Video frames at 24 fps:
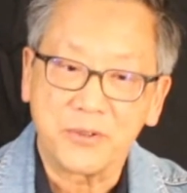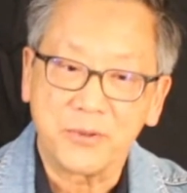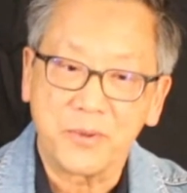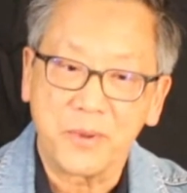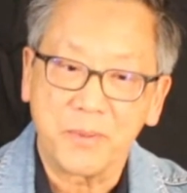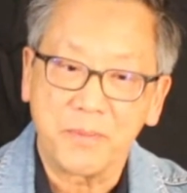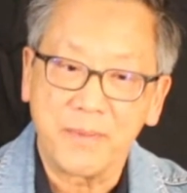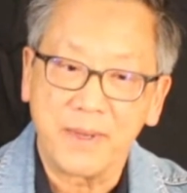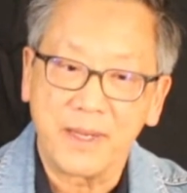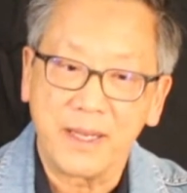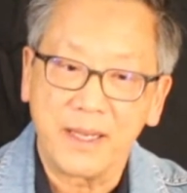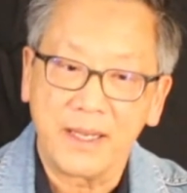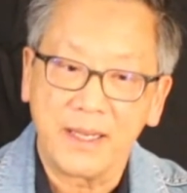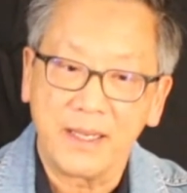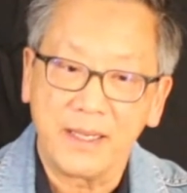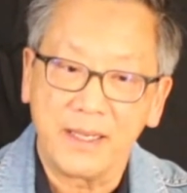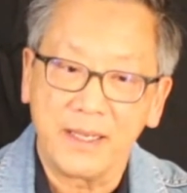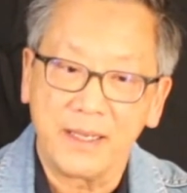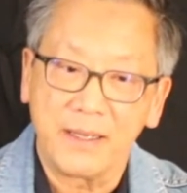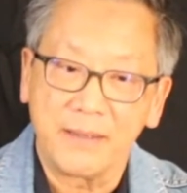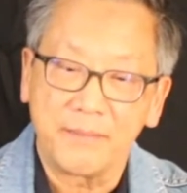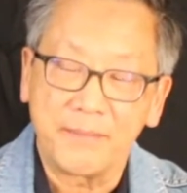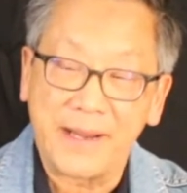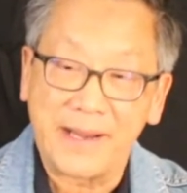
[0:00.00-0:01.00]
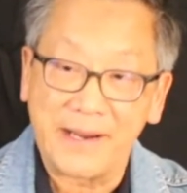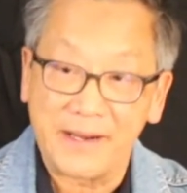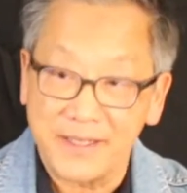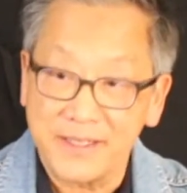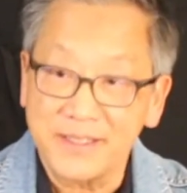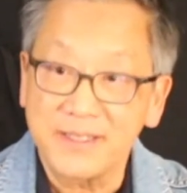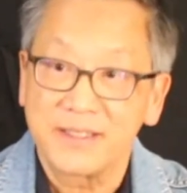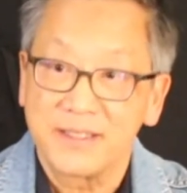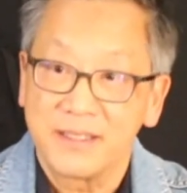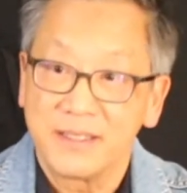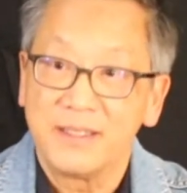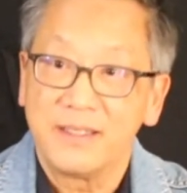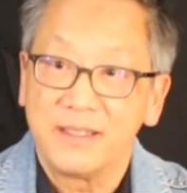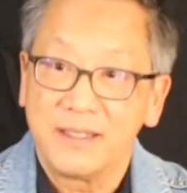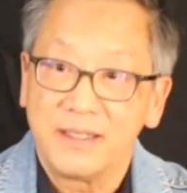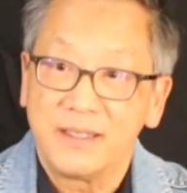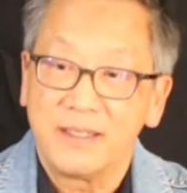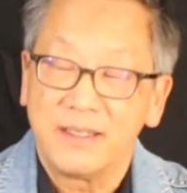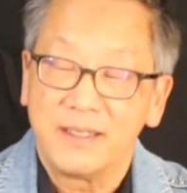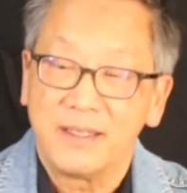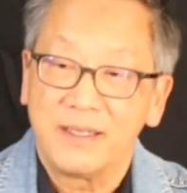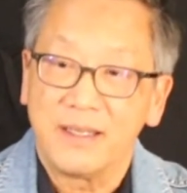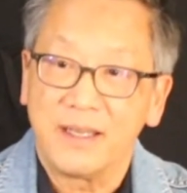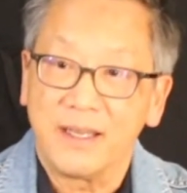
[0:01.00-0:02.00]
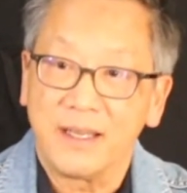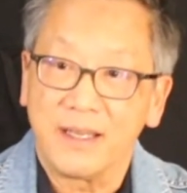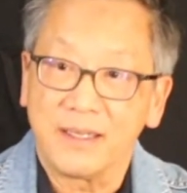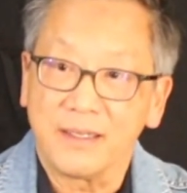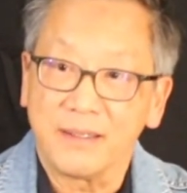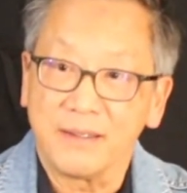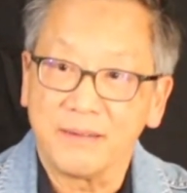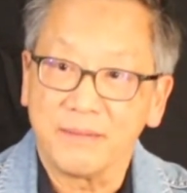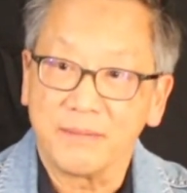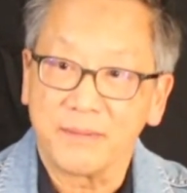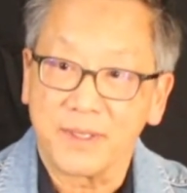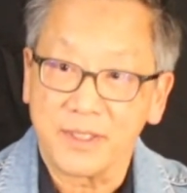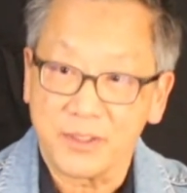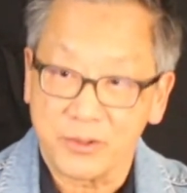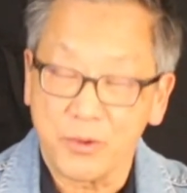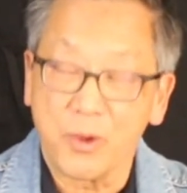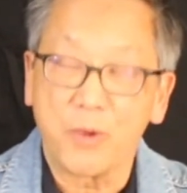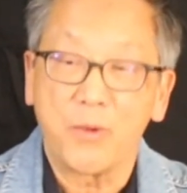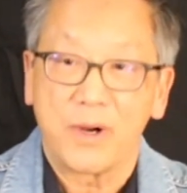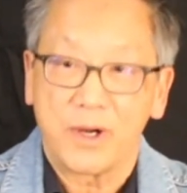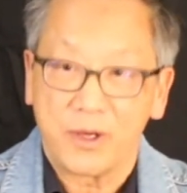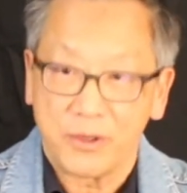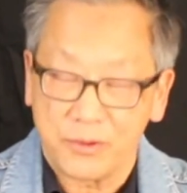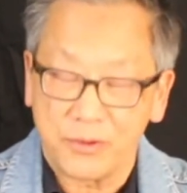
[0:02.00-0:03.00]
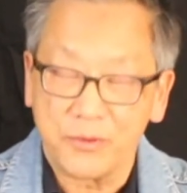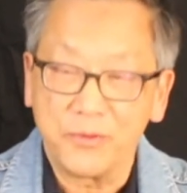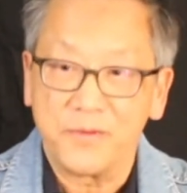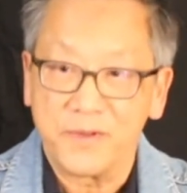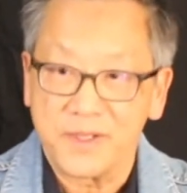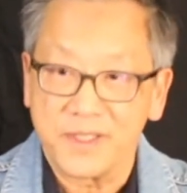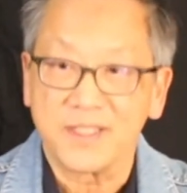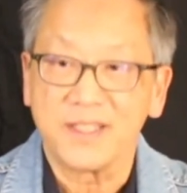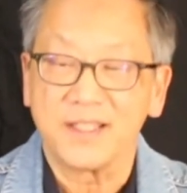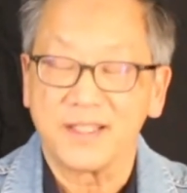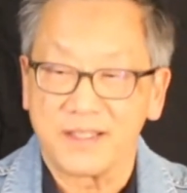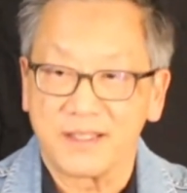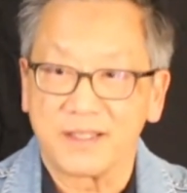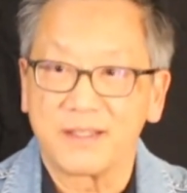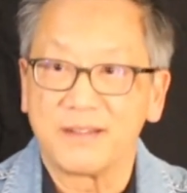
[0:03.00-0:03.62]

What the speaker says: with my parents, and because we wanted to visit